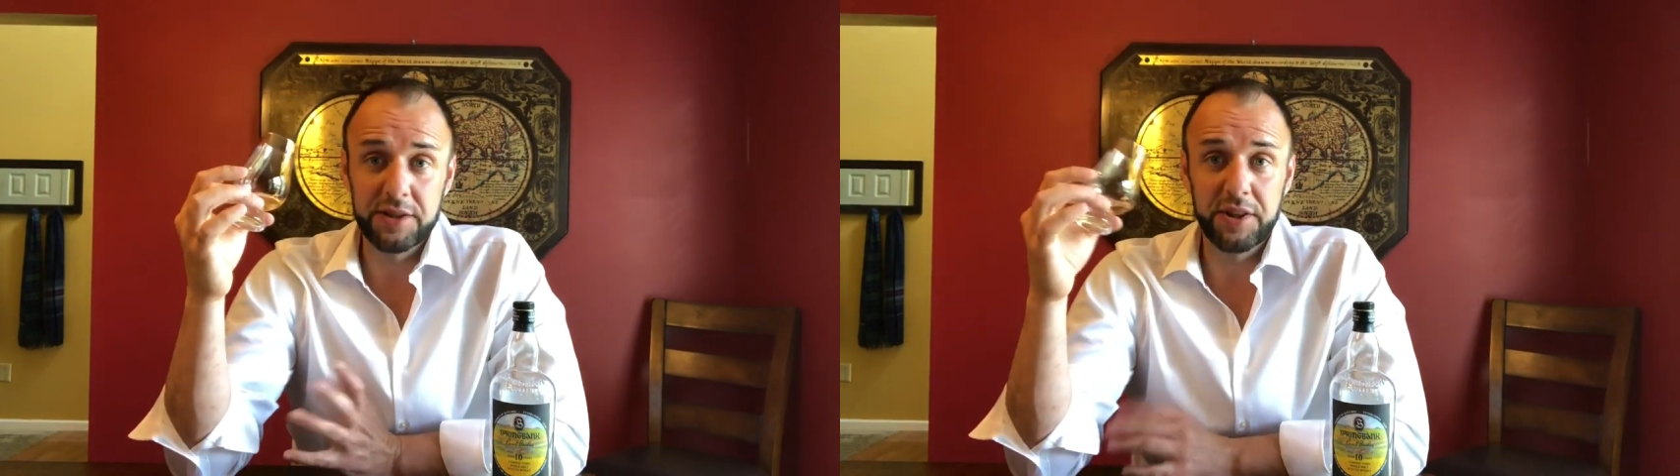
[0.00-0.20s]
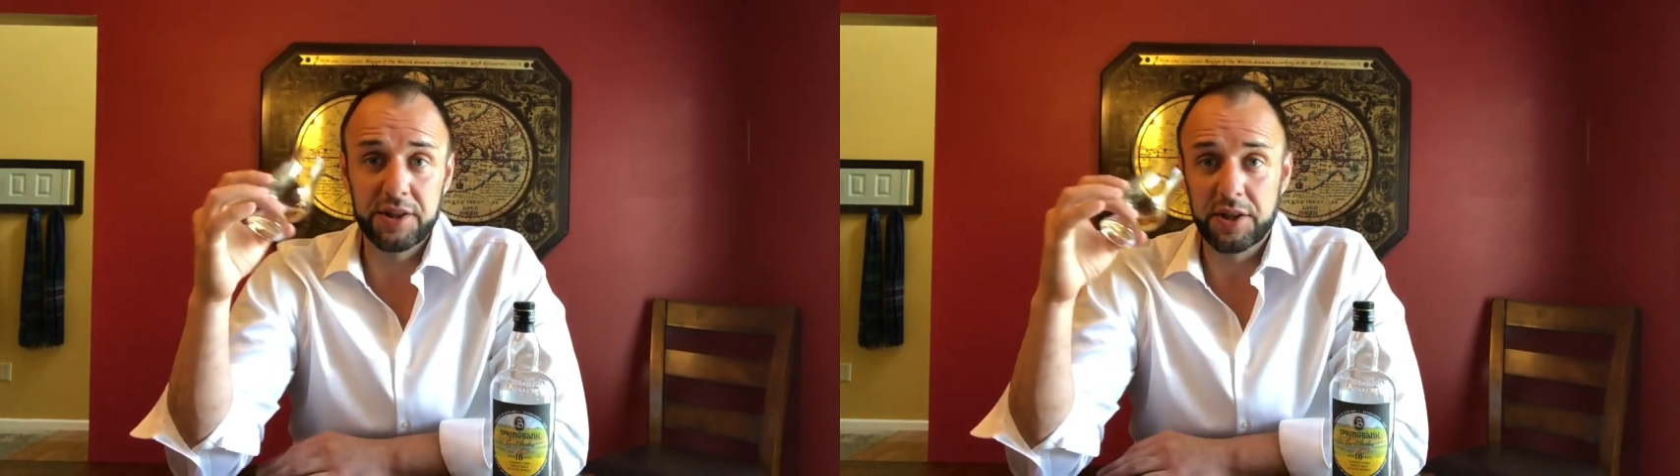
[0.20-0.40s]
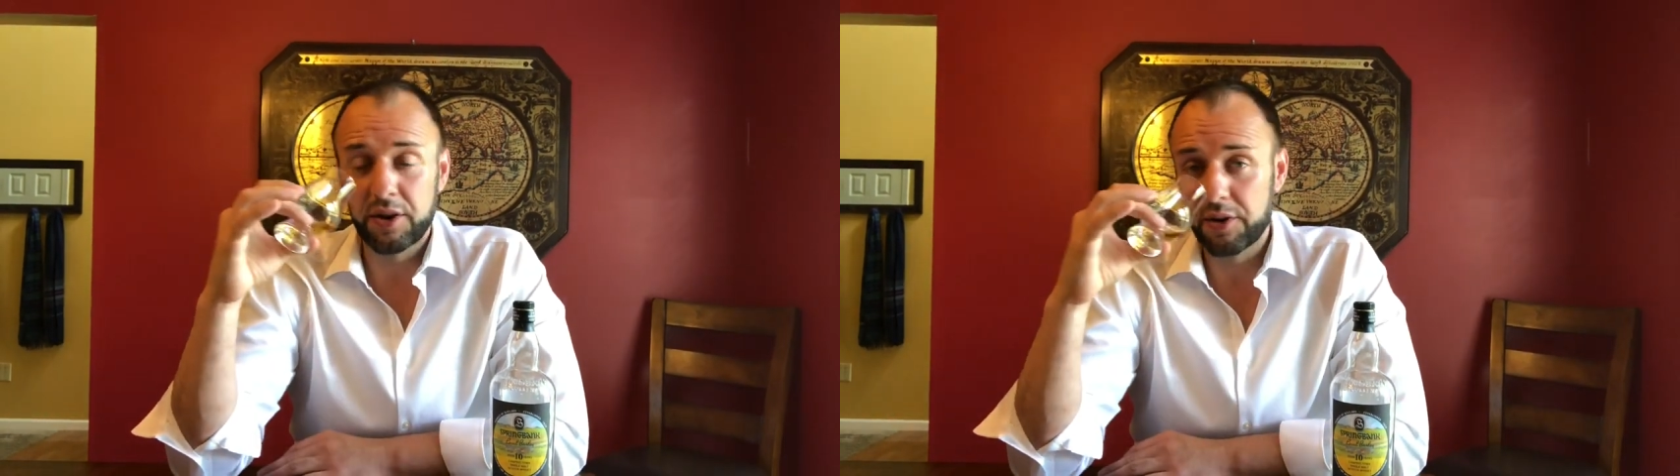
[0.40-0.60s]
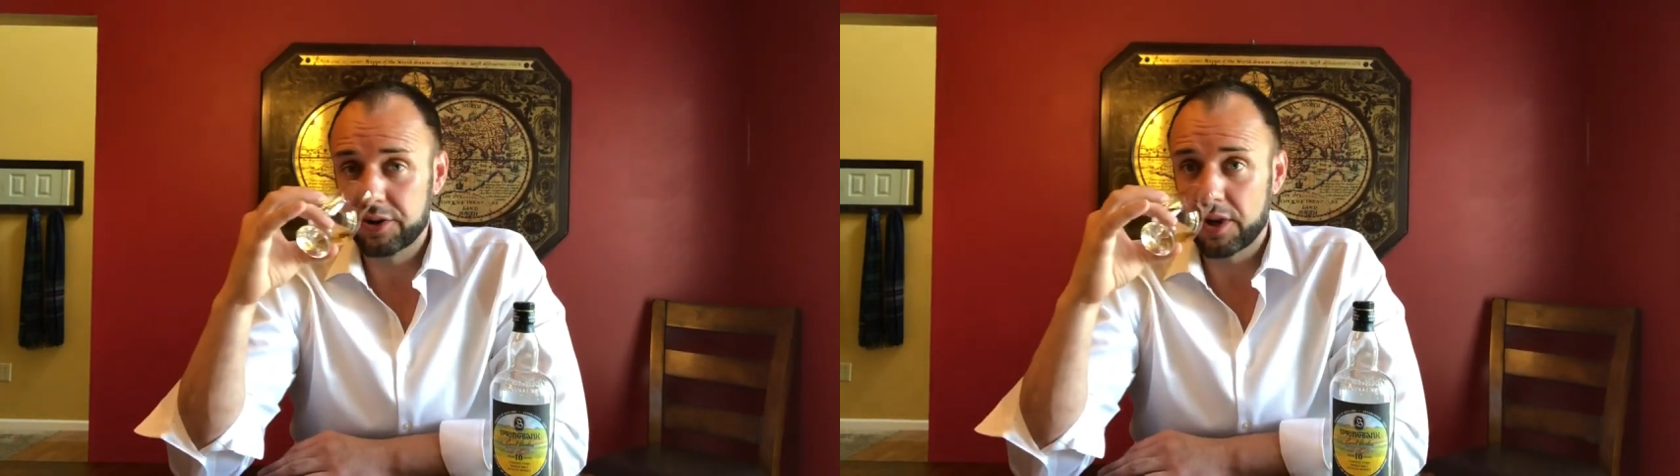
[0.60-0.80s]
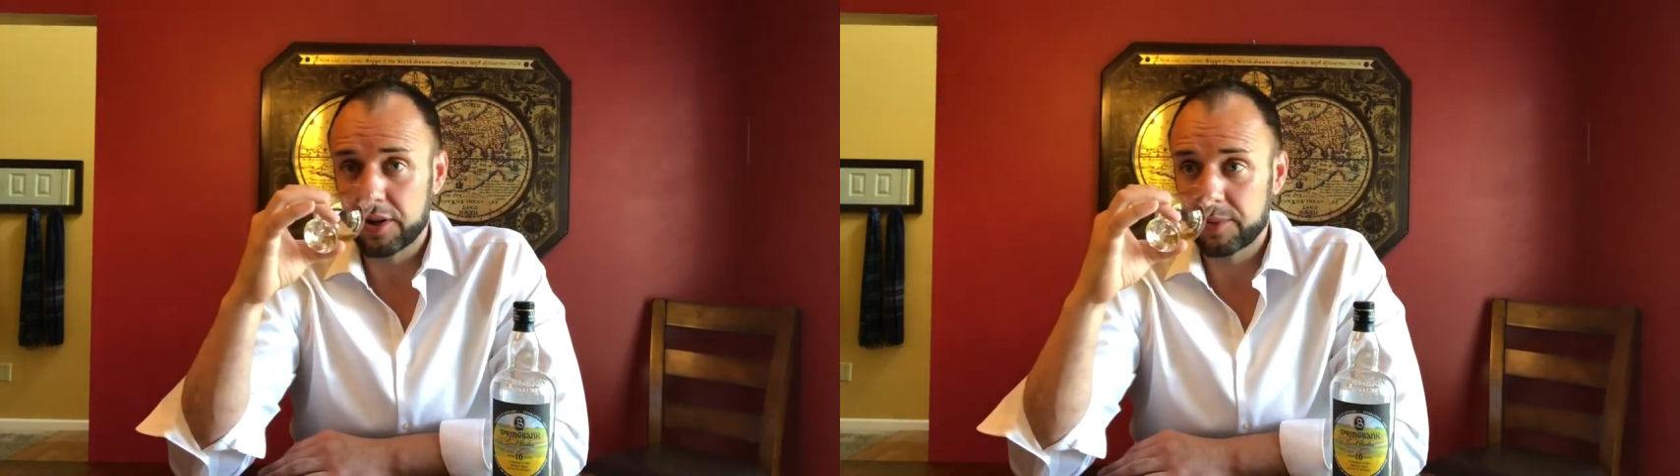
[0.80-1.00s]
the things I already
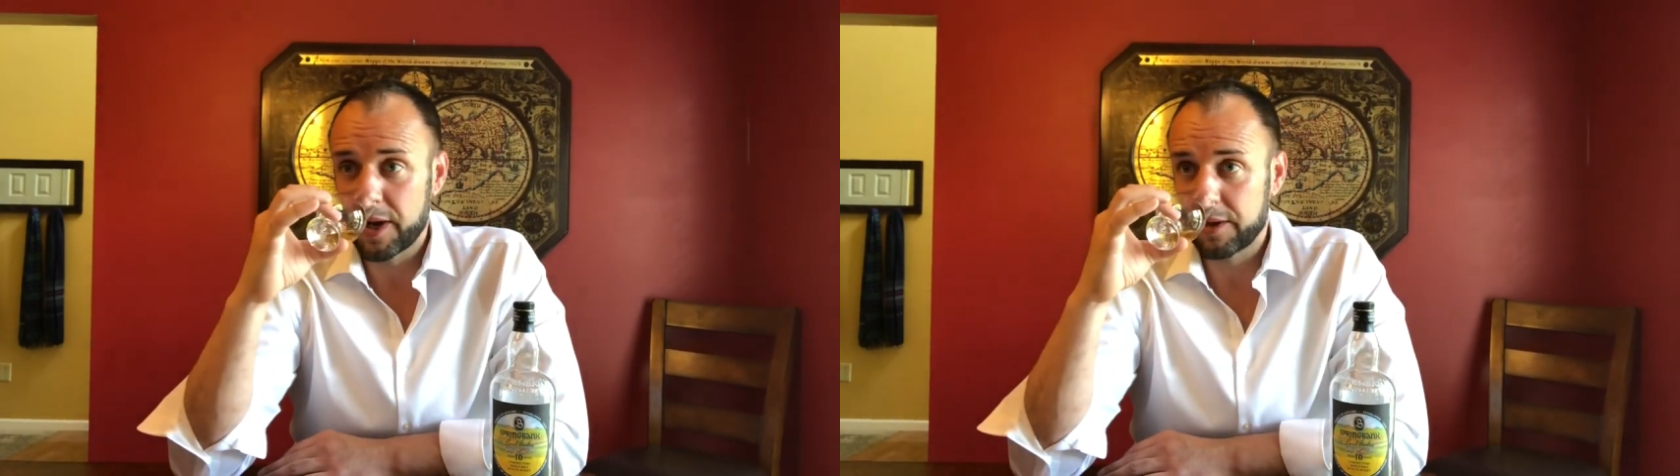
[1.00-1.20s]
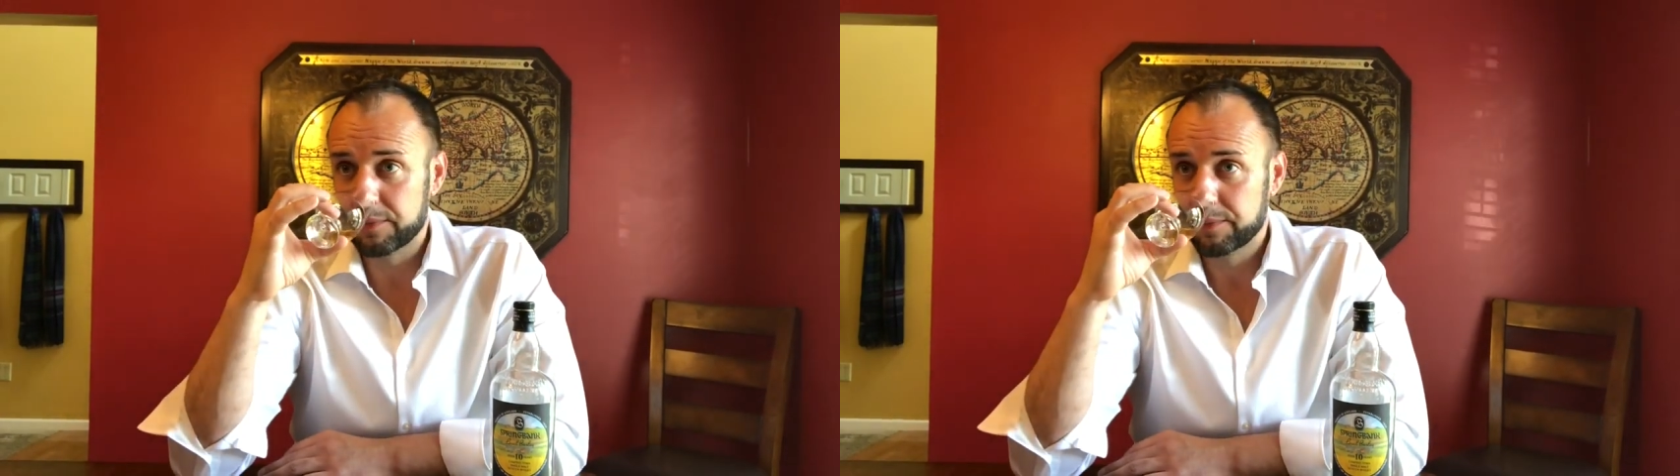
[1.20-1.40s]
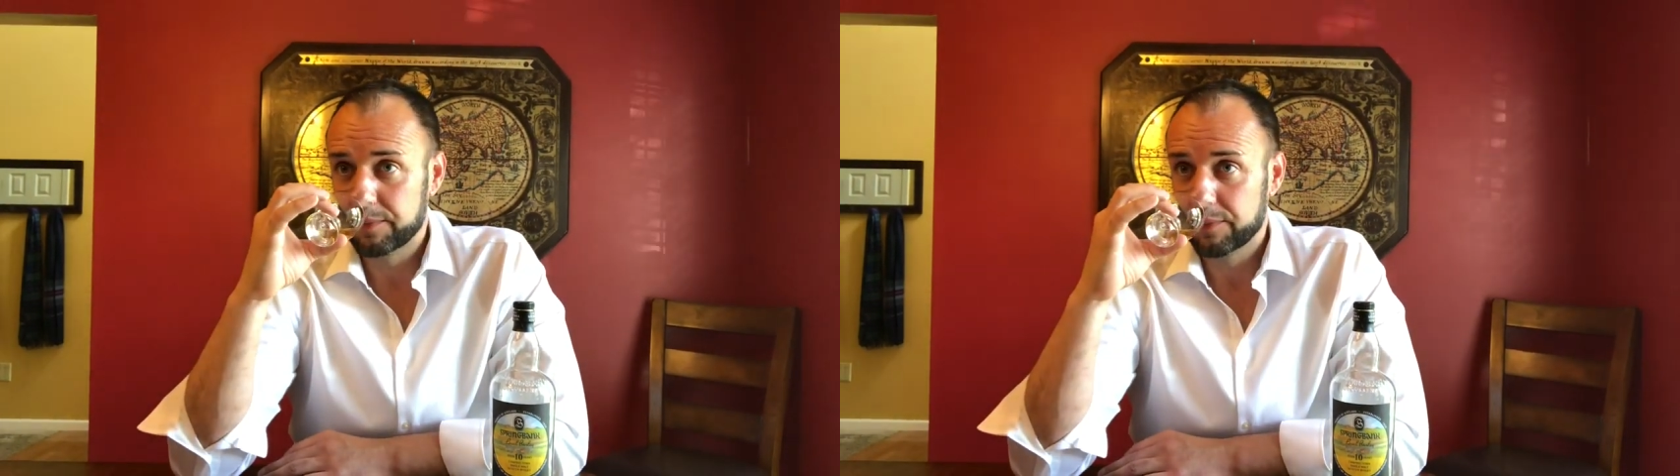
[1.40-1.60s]
talked about,